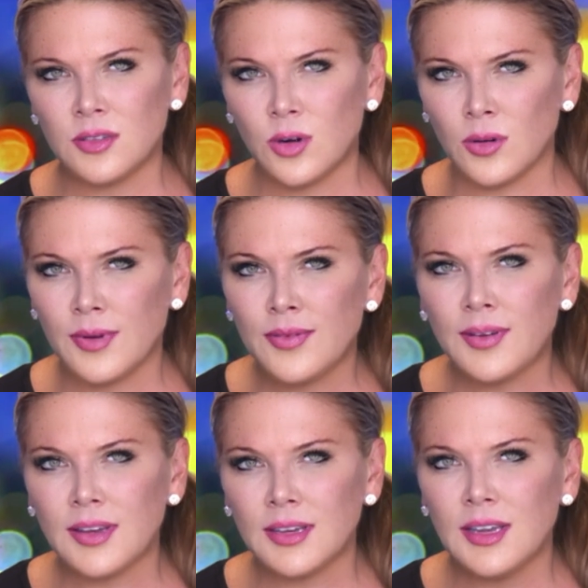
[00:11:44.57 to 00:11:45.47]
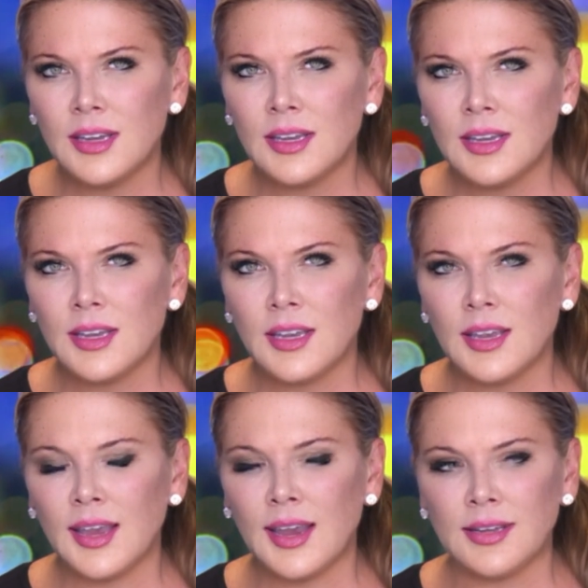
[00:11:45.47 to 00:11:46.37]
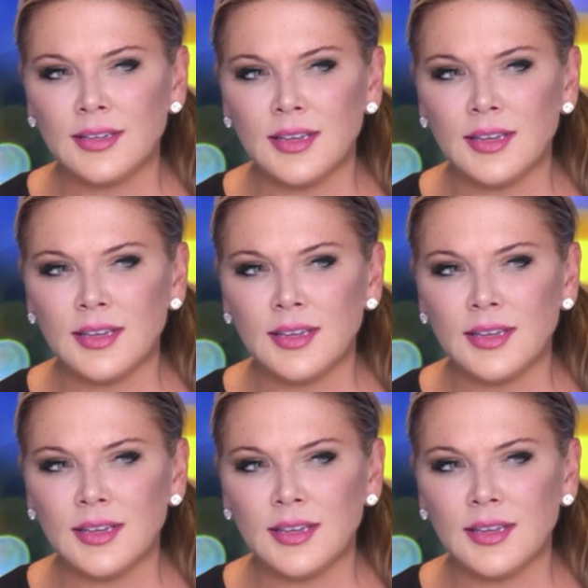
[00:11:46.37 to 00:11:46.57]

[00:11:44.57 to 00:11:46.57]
horrific, and